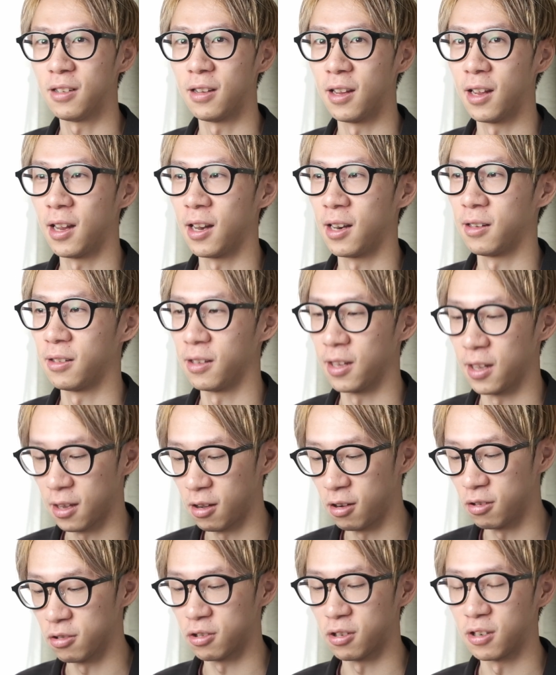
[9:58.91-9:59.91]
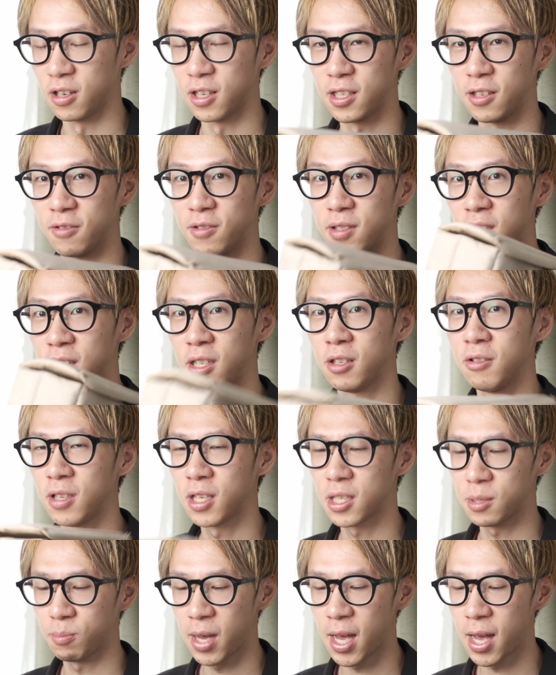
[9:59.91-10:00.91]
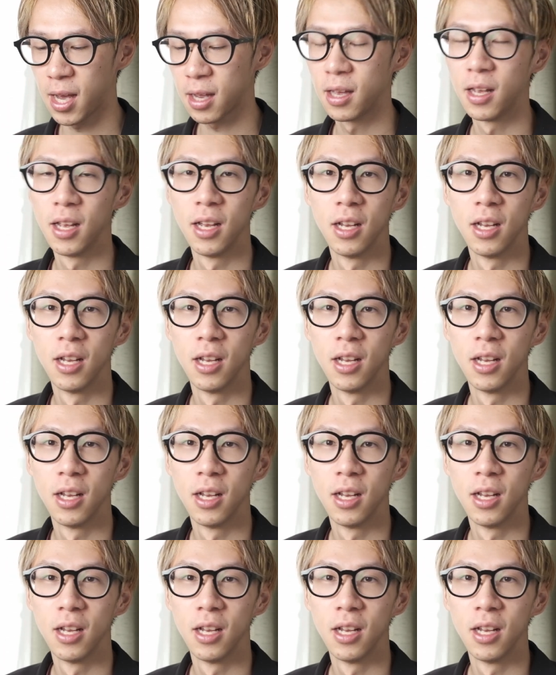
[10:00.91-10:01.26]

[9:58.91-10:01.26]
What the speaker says: and like alternatives to this bag.